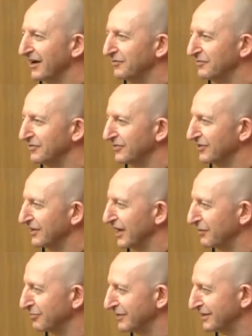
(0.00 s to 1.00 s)
I'm very
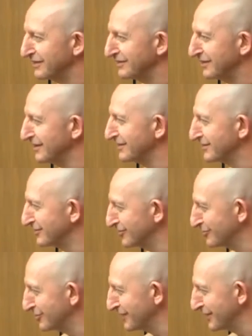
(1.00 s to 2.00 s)
happy indeed
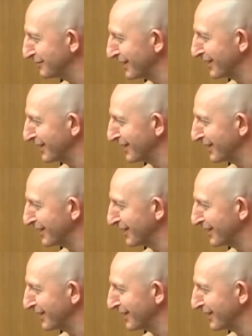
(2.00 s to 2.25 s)
to be